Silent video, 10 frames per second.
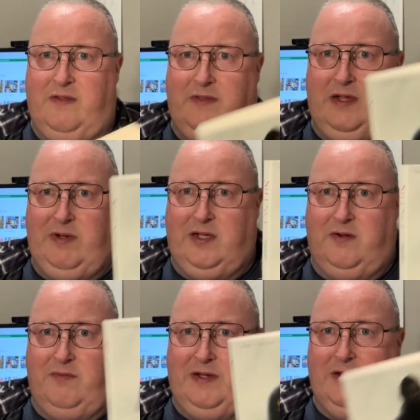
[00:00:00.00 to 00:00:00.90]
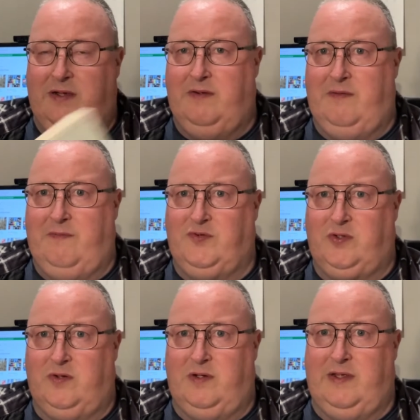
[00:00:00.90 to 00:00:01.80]
there we go. I'm
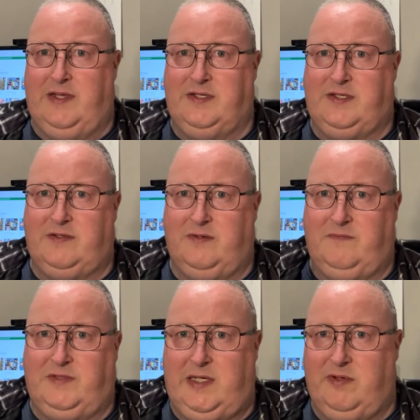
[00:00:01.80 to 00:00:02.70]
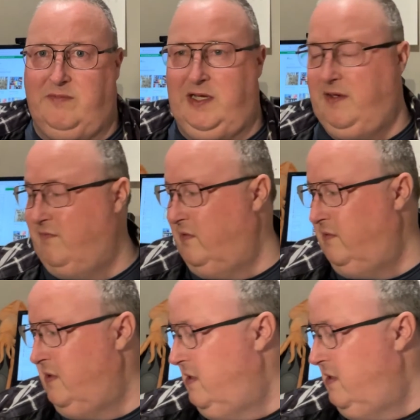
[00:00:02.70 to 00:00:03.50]
sure it's deep and meaningful.